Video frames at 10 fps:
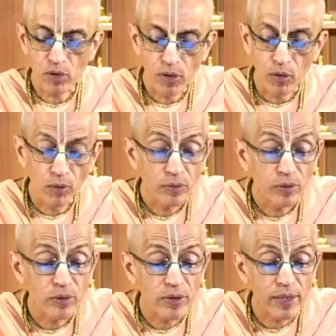No,
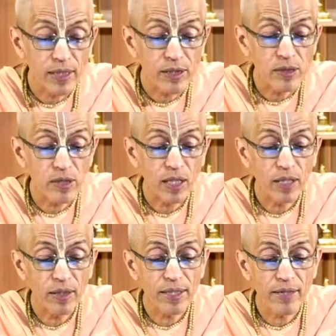that is
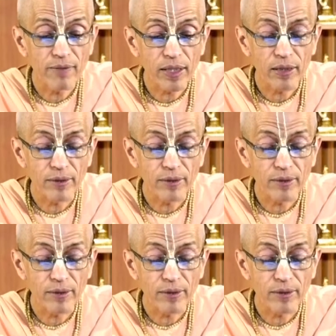uh, never